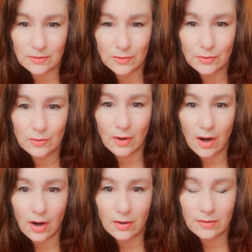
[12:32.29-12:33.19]
who
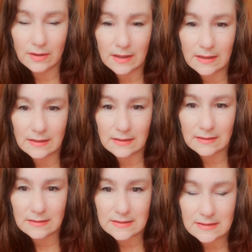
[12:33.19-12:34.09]
are
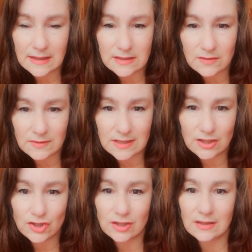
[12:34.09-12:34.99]
in states of
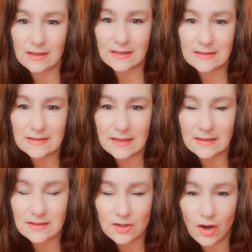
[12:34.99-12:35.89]
addiction, in
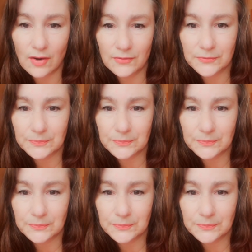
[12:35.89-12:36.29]
states of